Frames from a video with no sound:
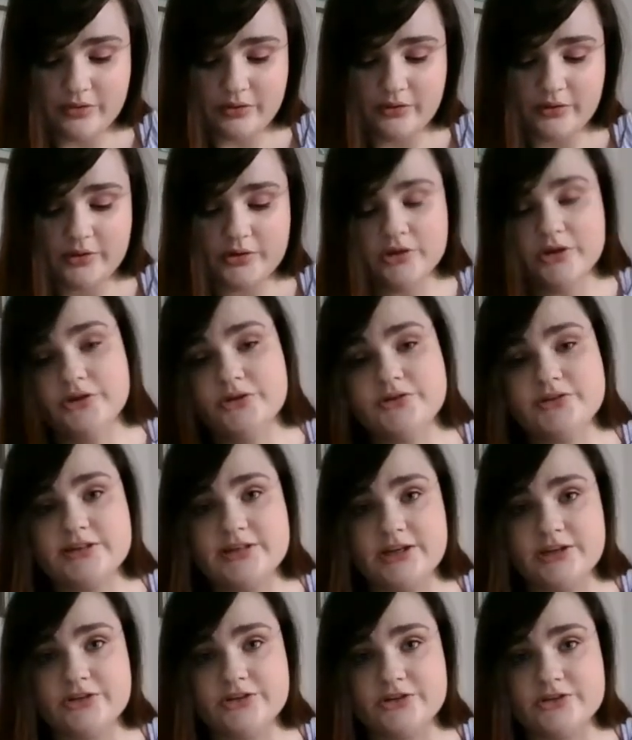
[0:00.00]

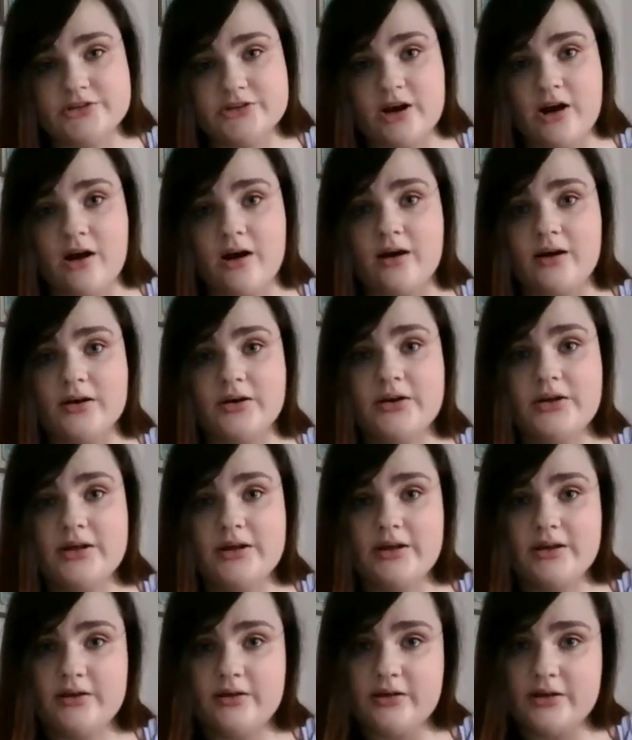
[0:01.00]
Hallucinations are
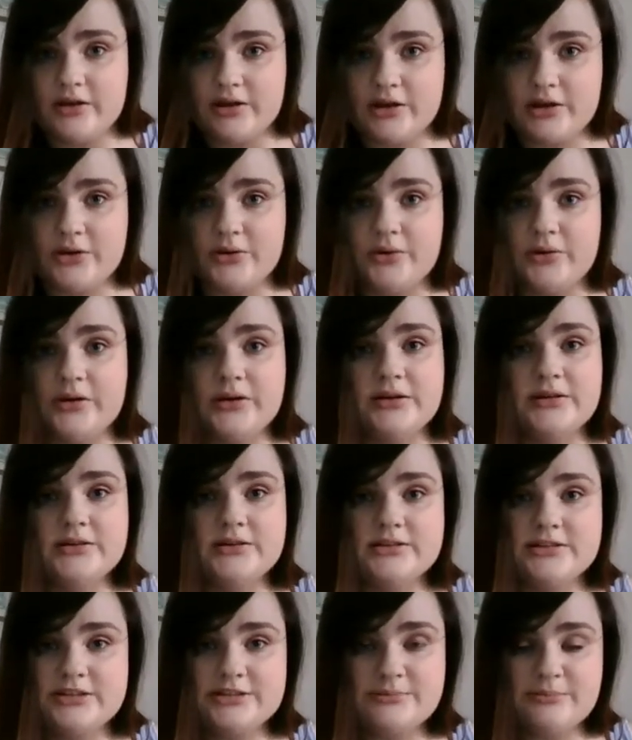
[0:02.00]
hearing,
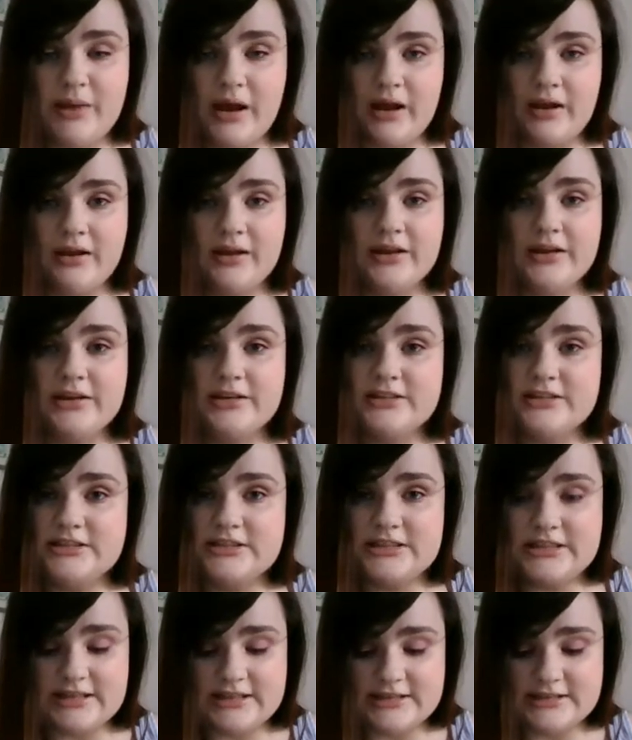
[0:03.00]
smelling,
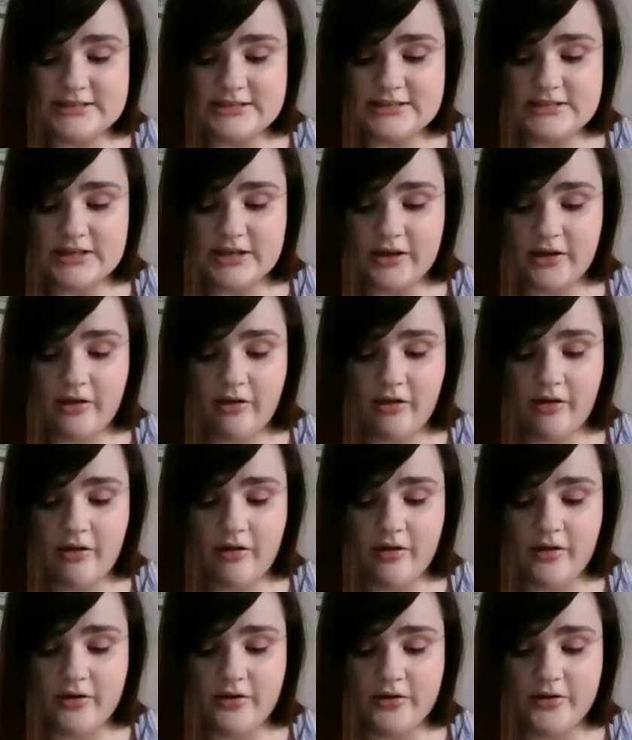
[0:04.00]
tasting,
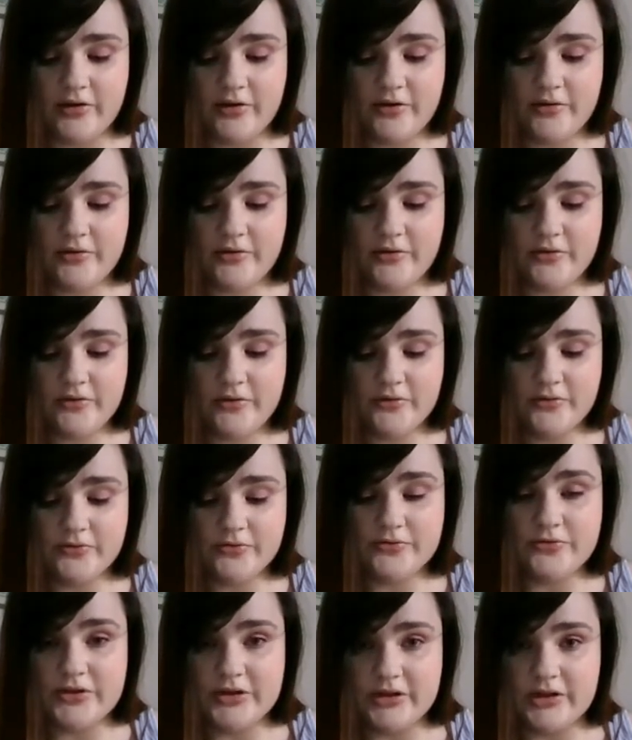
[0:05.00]

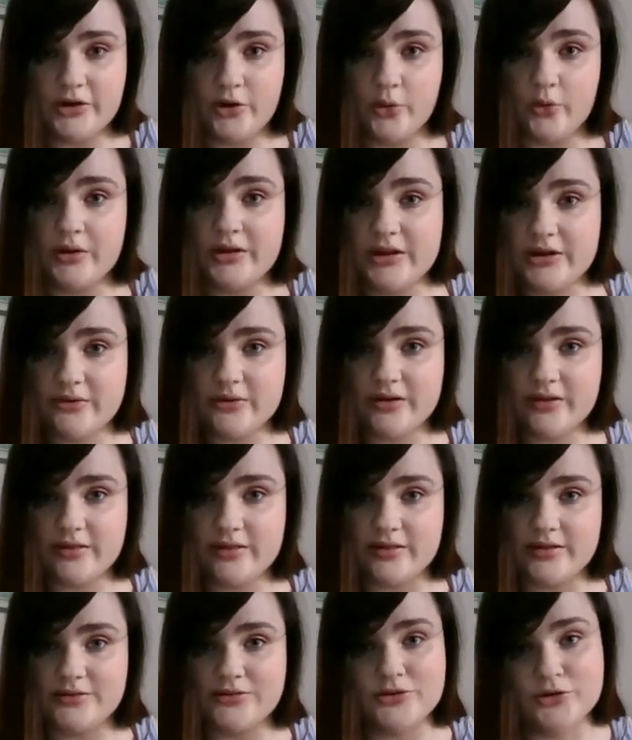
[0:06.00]
feeling or hearing
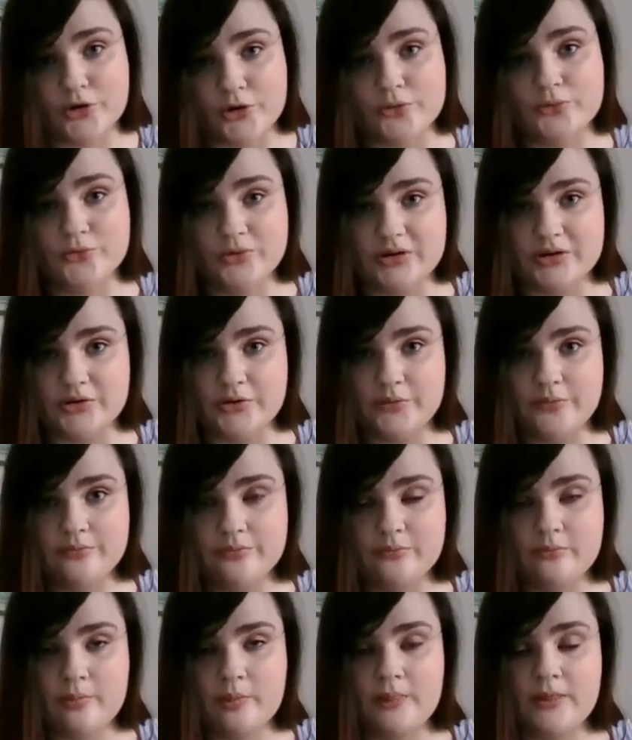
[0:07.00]
things that aren't real.
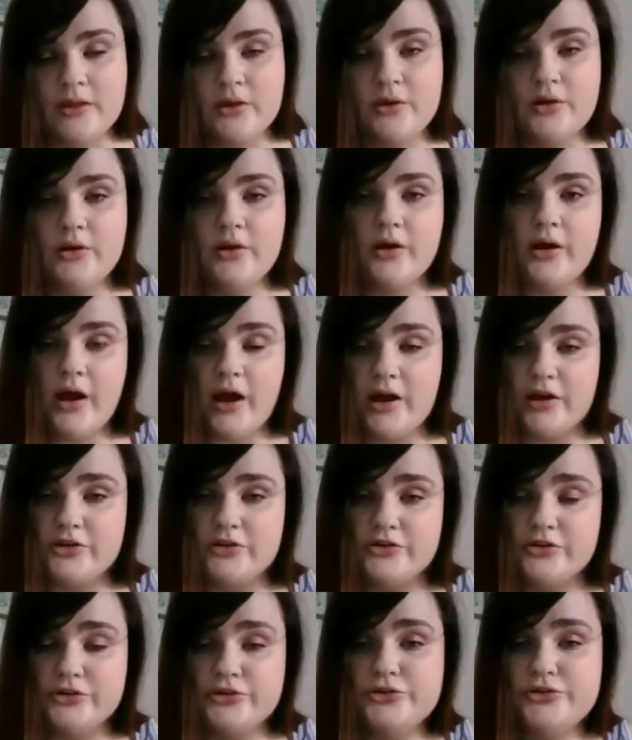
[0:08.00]
And
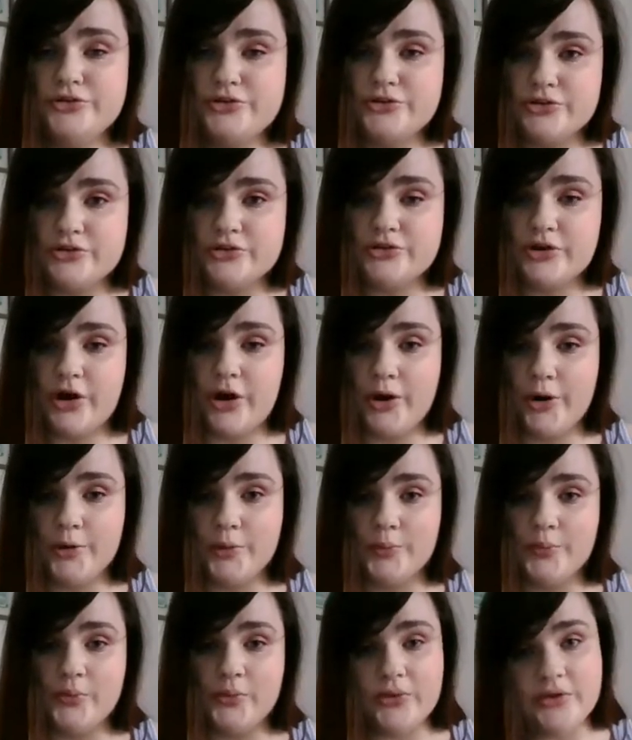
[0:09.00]
delusions are
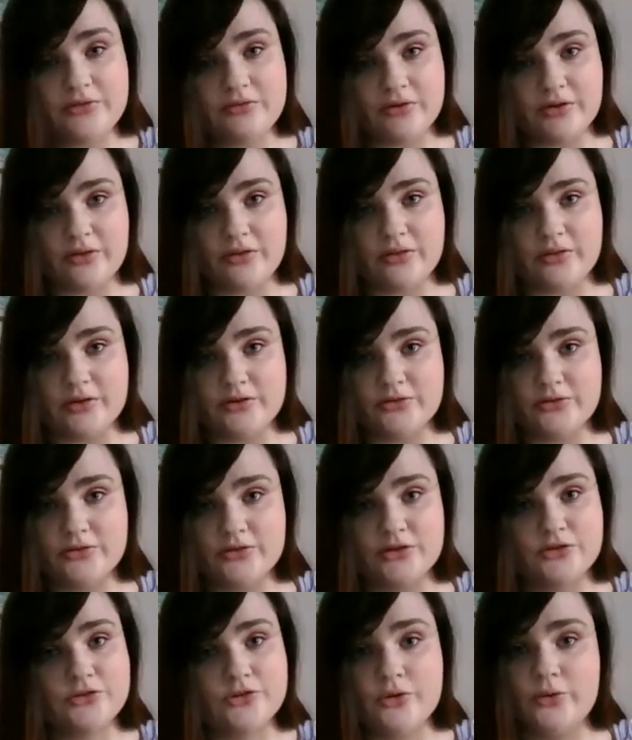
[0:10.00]
believing things
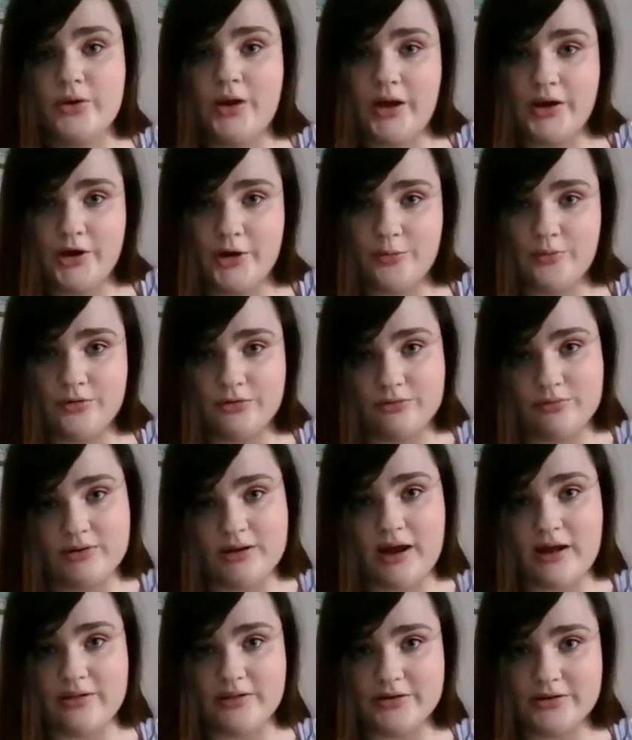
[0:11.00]
that don't line up with
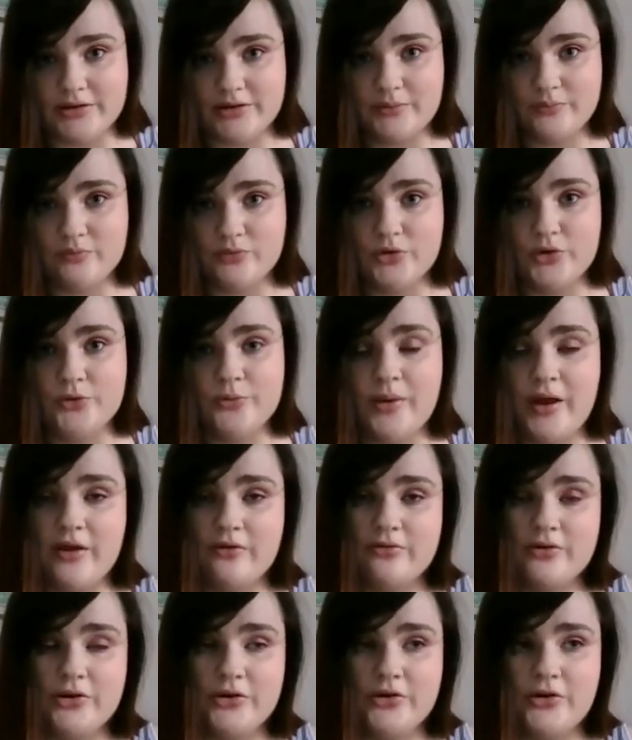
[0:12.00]
reality. You may
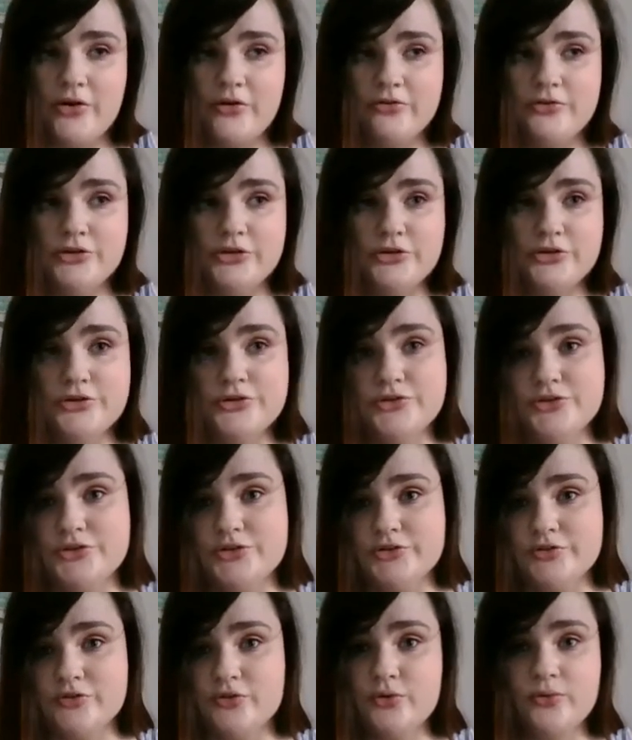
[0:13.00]
have heard of
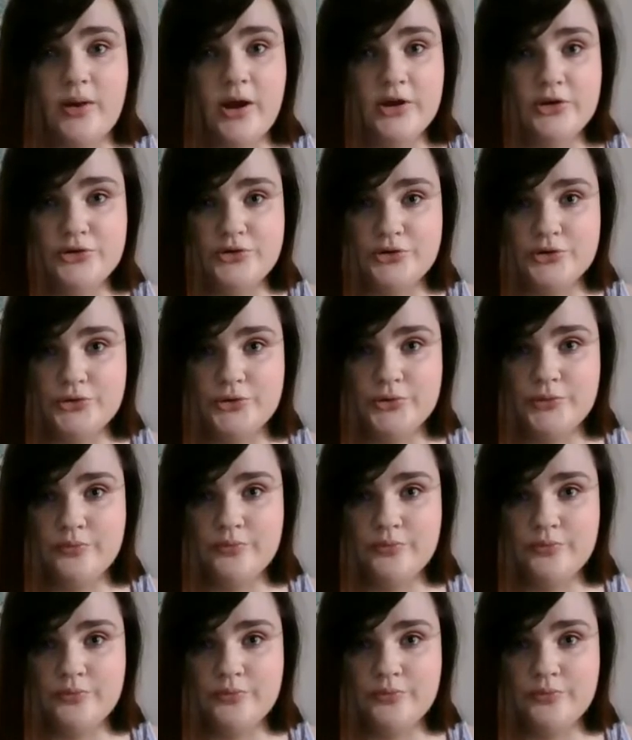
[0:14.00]
delusions of grandeur